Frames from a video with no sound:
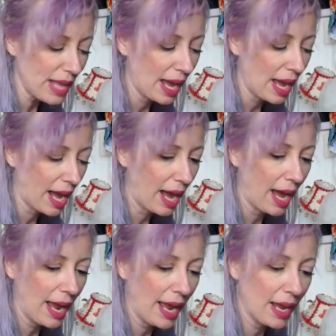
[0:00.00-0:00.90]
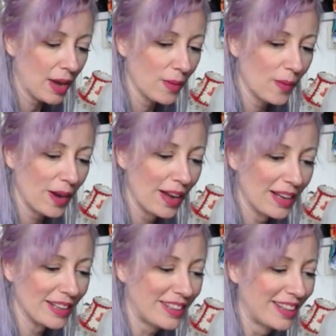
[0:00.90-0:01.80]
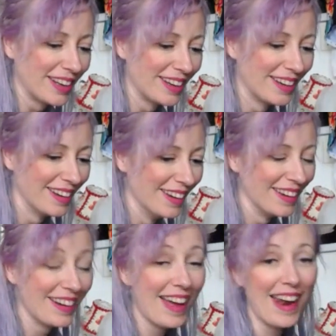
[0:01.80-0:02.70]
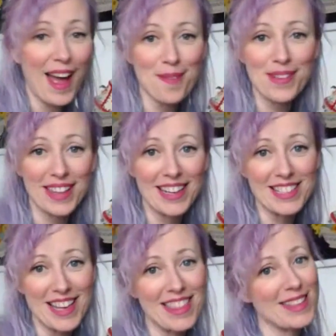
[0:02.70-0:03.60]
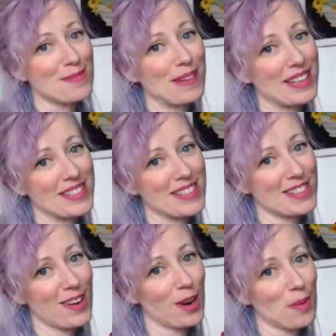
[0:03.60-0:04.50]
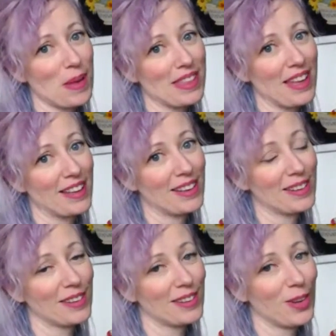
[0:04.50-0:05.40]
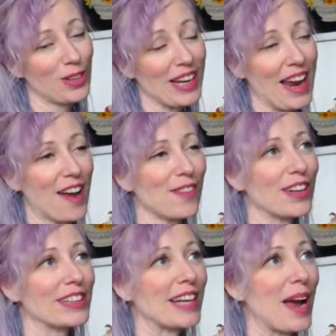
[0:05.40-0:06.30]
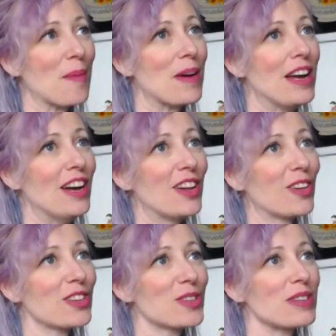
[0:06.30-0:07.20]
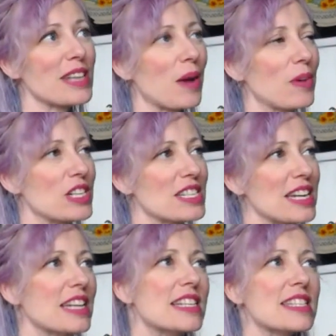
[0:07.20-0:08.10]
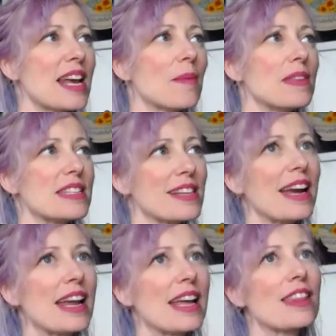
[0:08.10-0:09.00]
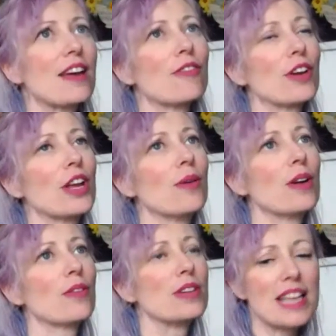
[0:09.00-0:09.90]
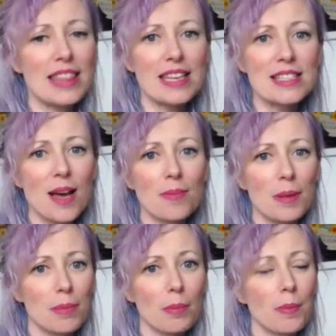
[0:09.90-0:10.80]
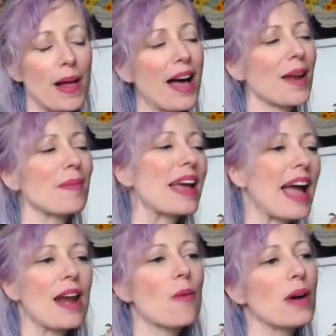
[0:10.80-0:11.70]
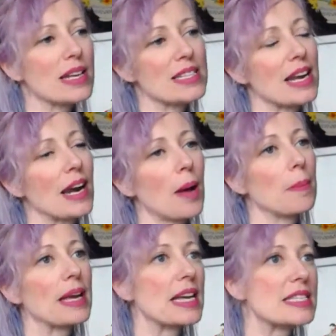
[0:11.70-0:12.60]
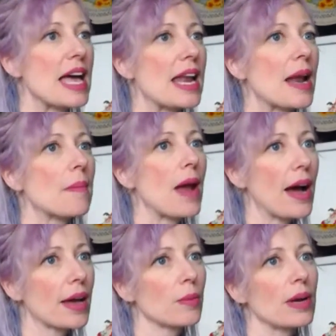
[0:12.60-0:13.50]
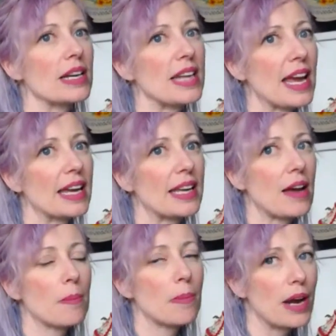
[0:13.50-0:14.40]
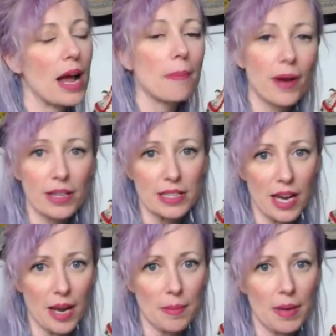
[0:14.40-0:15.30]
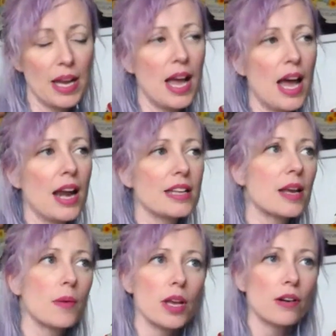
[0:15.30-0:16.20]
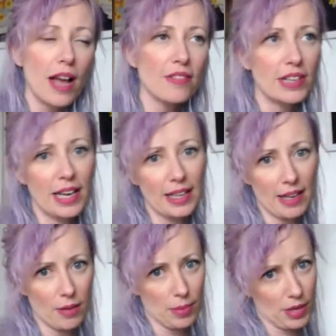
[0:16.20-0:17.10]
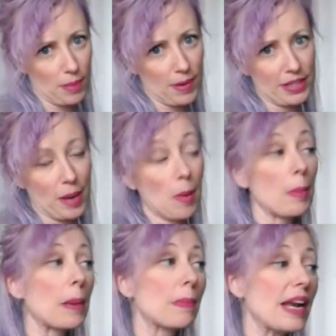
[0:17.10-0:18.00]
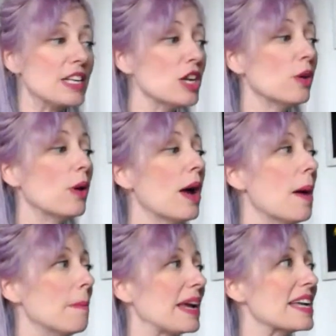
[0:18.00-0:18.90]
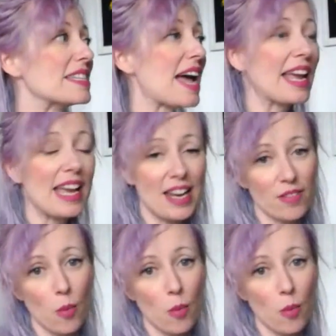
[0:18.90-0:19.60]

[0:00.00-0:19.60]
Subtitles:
I was not happy that he said this, because this is the argument that Lord and I have all the time. Lord's always like, we just need to set up this lighting thing for you. And if we set this up, then blah, blah, blah. And I'm like, I don't want to set it up, because then I'm not going to want to take it down and put it up all the time. He's like, well, you don't have to take it down and put it up all the time. I'm like, but I do, because I can't even